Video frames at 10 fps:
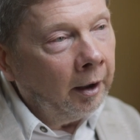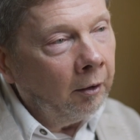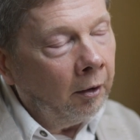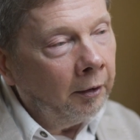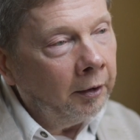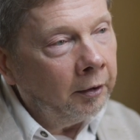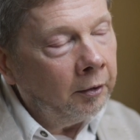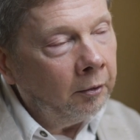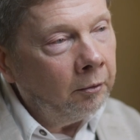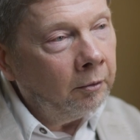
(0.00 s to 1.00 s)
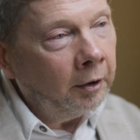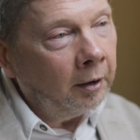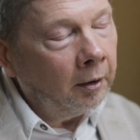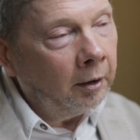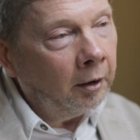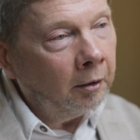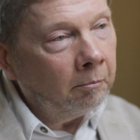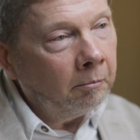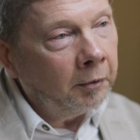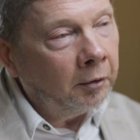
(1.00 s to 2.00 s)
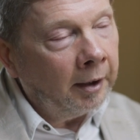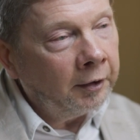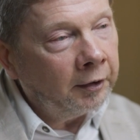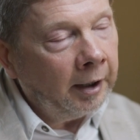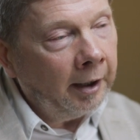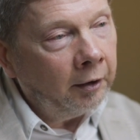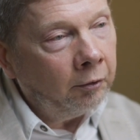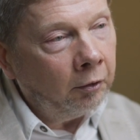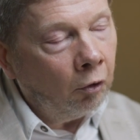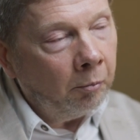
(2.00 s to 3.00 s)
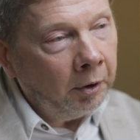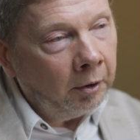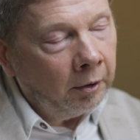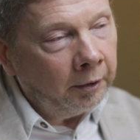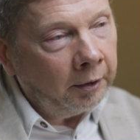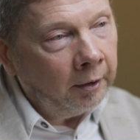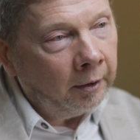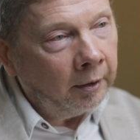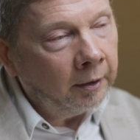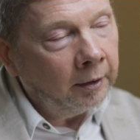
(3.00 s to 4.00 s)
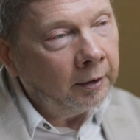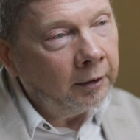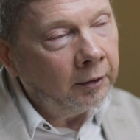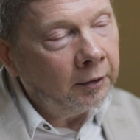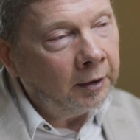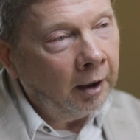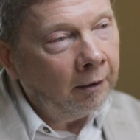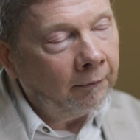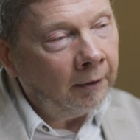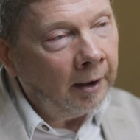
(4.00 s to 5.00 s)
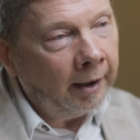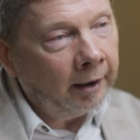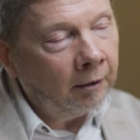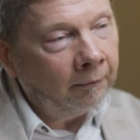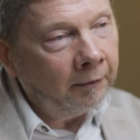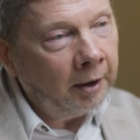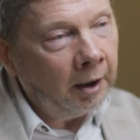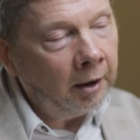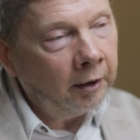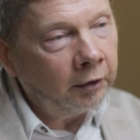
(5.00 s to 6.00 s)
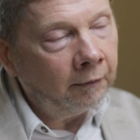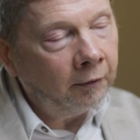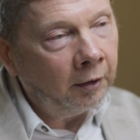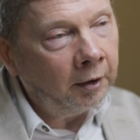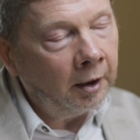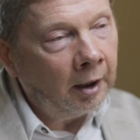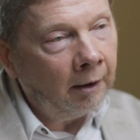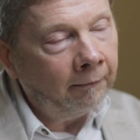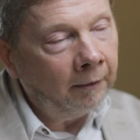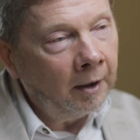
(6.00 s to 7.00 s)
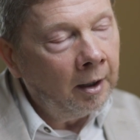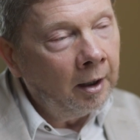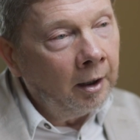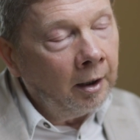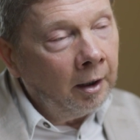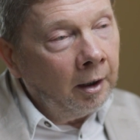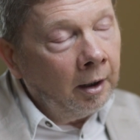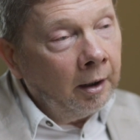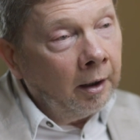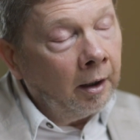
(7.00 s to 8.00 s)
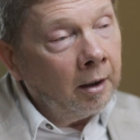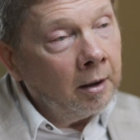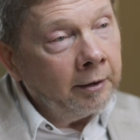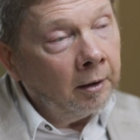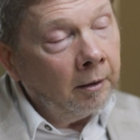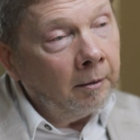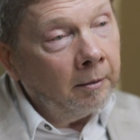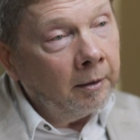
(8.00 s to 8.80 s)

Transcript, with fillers: In order to uh, transcend, to go beyond your state of lack, of neediness, of not enough, uh,